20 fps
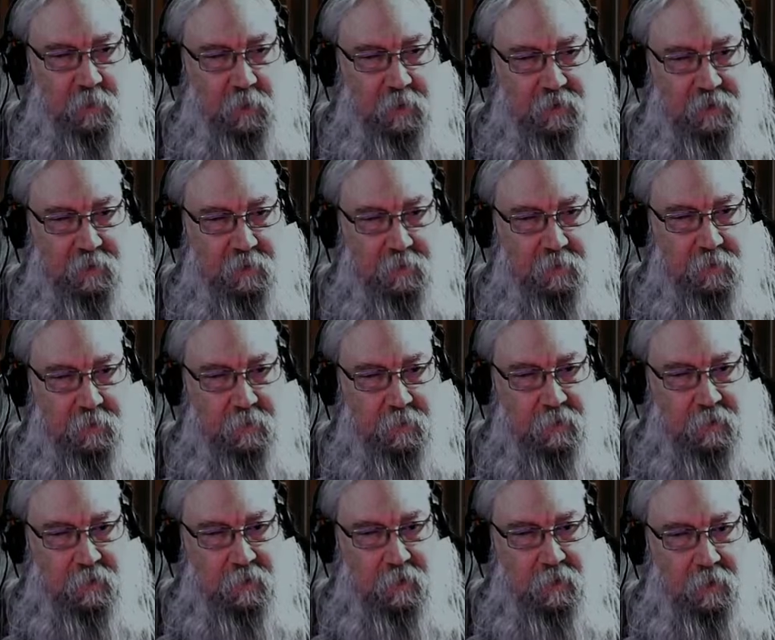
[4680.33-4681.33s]
expensive?
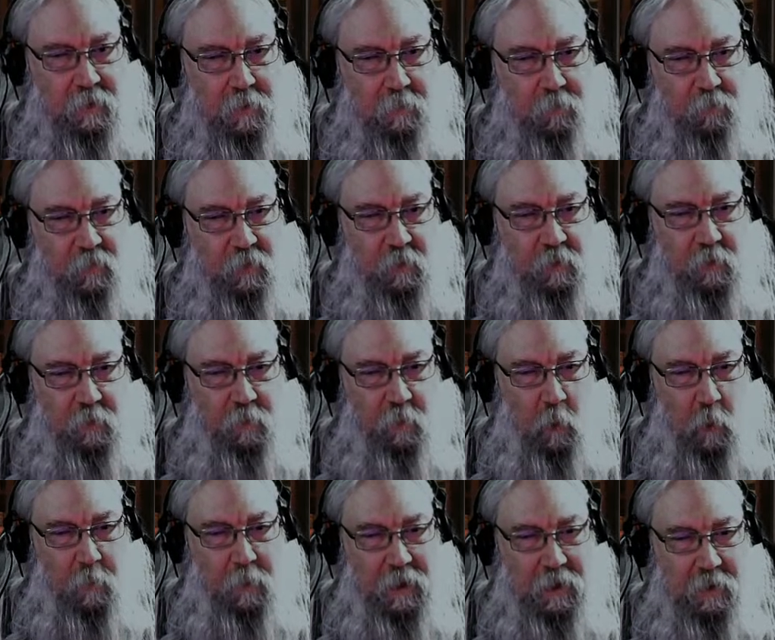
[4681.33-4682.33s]
There's a
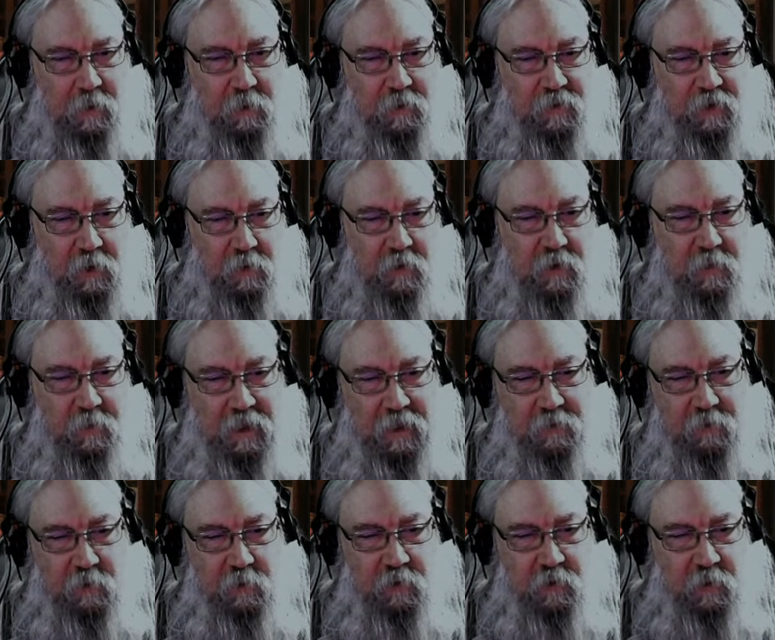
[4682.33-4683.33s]
4-panel Dungeon
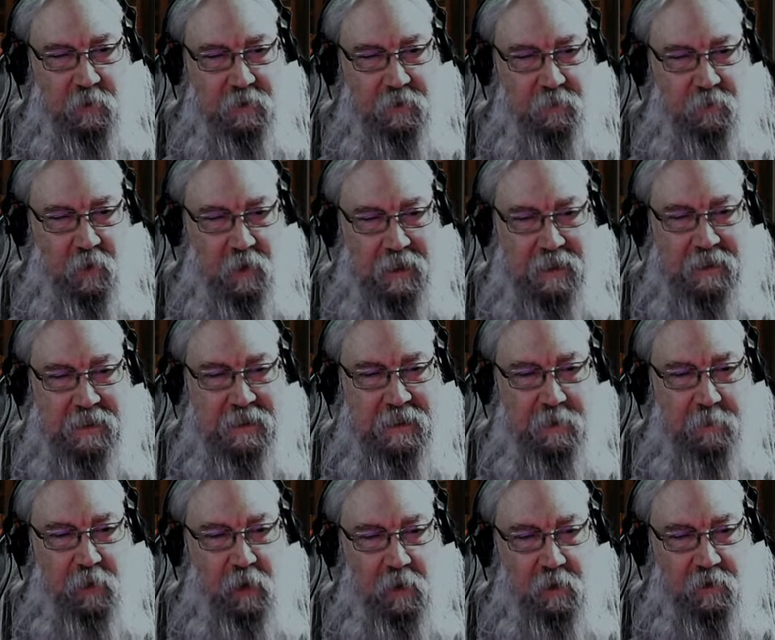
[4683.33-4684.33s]
Master screen for
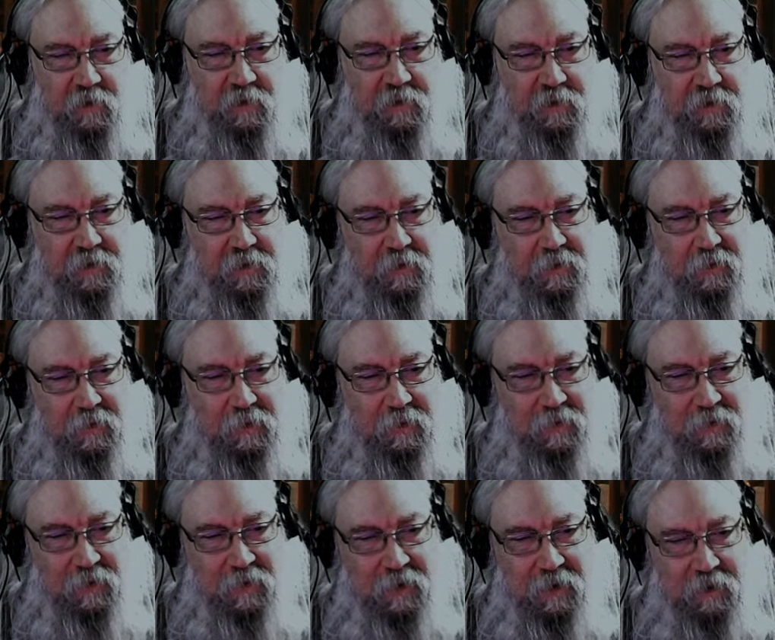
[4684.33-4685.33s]
$18.
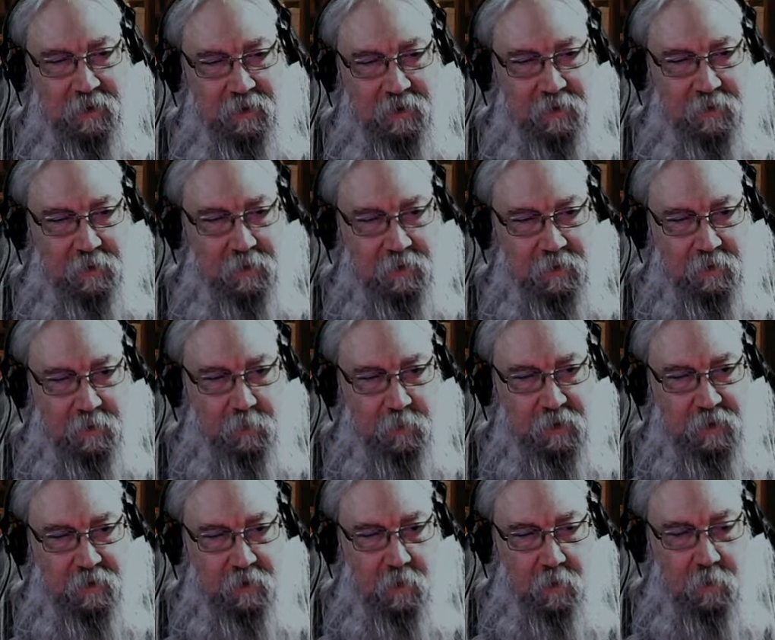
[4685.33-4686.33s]
Like, it's a
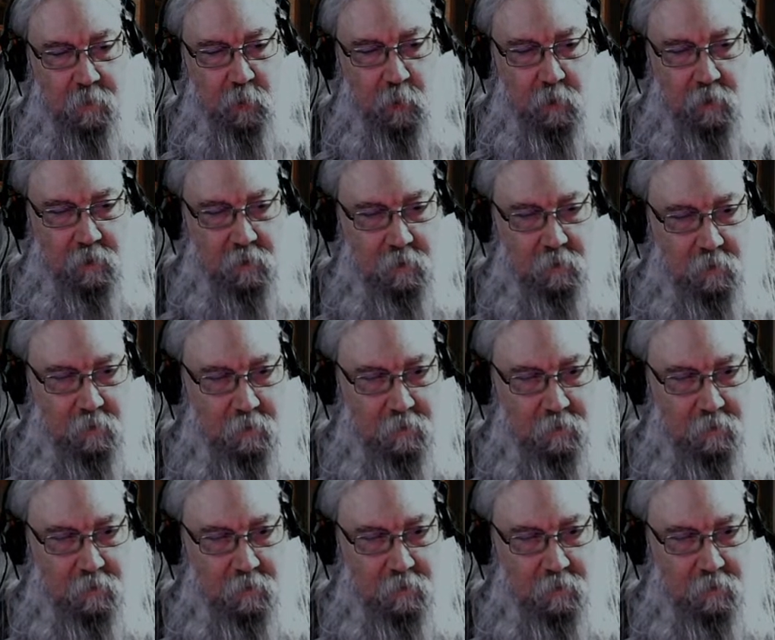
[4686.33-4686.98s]
piece of cardboard.